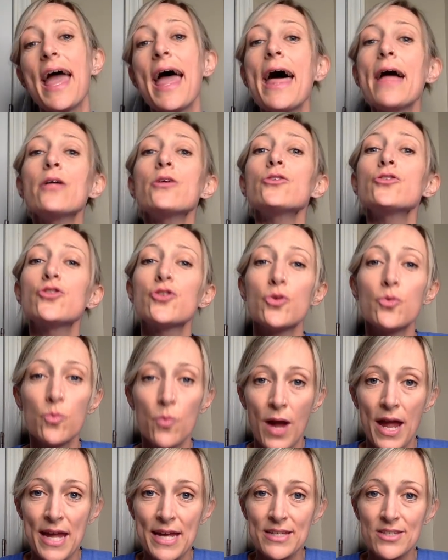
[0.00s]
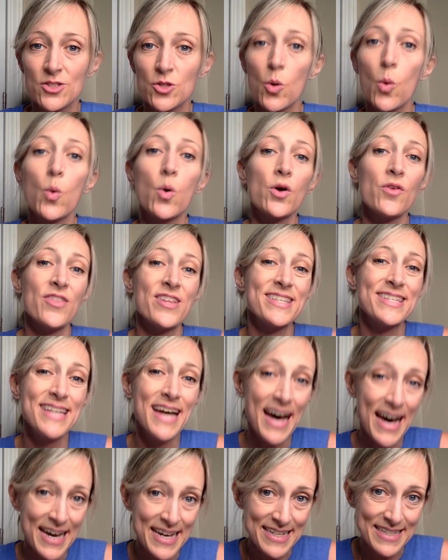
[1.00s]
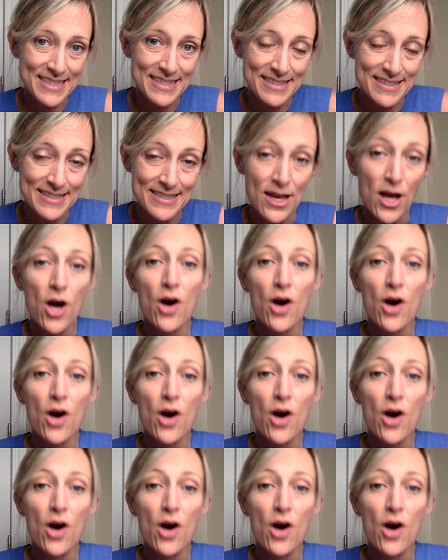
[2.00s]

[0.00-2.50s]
Elder Race or the Titans